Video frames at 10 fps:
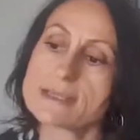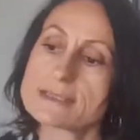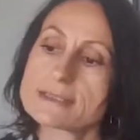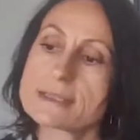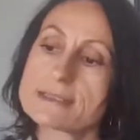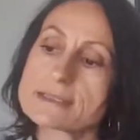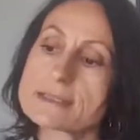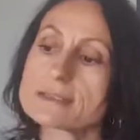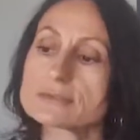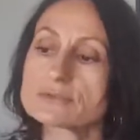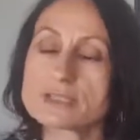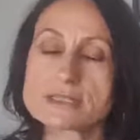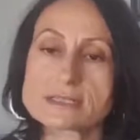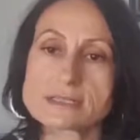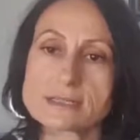Sending a signal to the
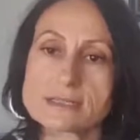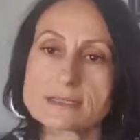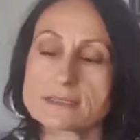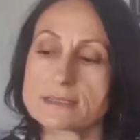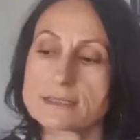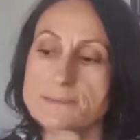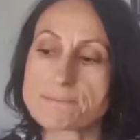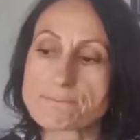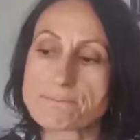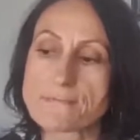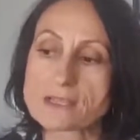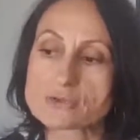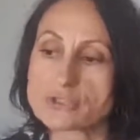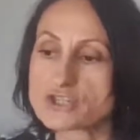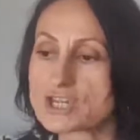intestine,
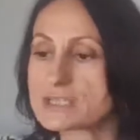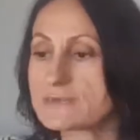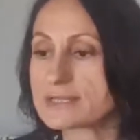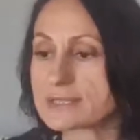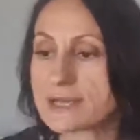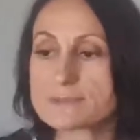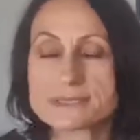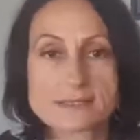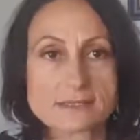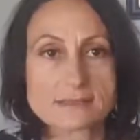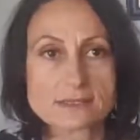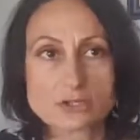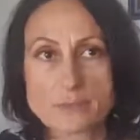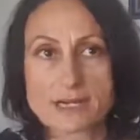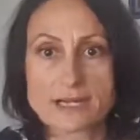so digestive enzymes and
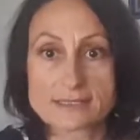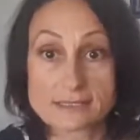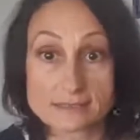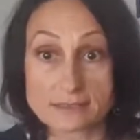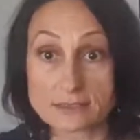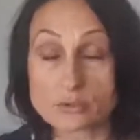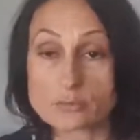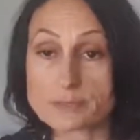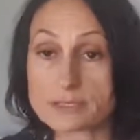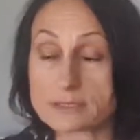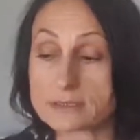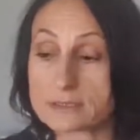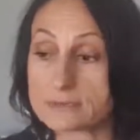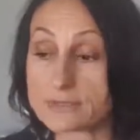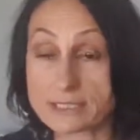stomach acid could be
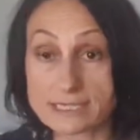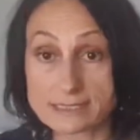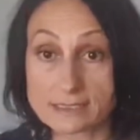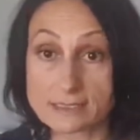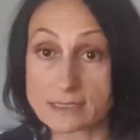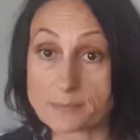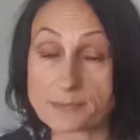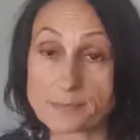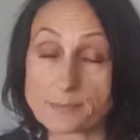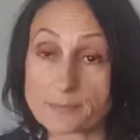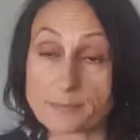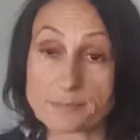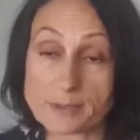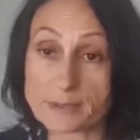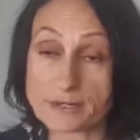released and
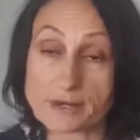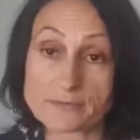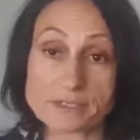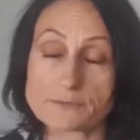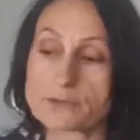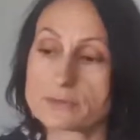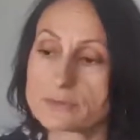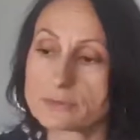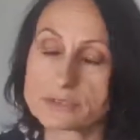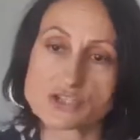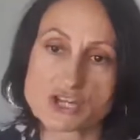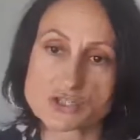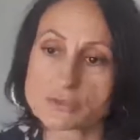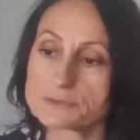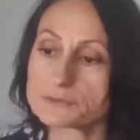prepare everything for
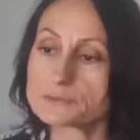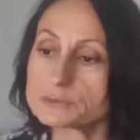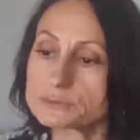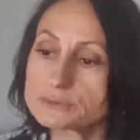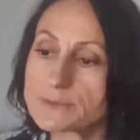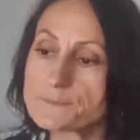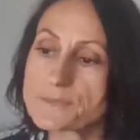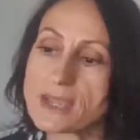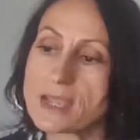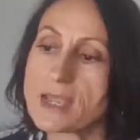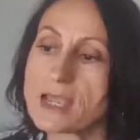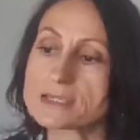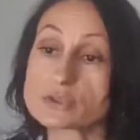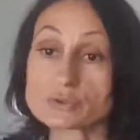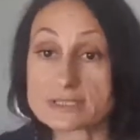digestion of the food.
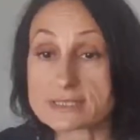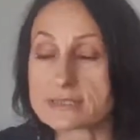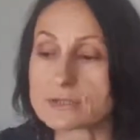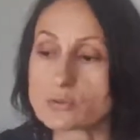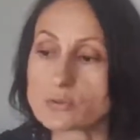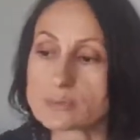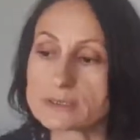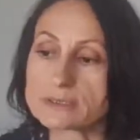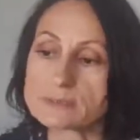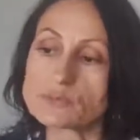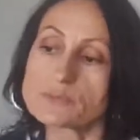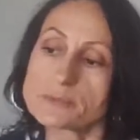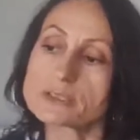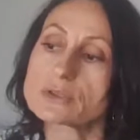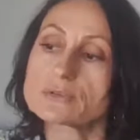So there is a normal
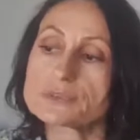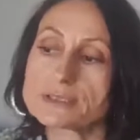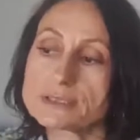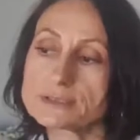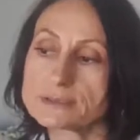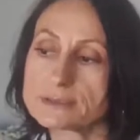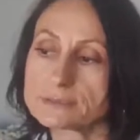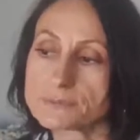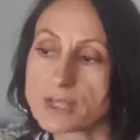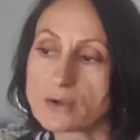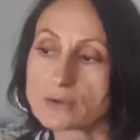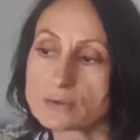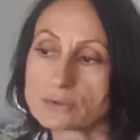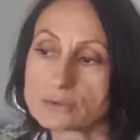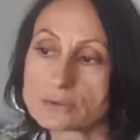movement of
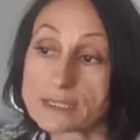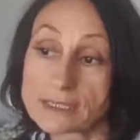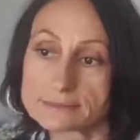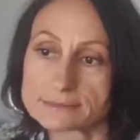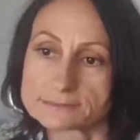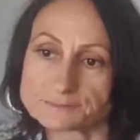our gut.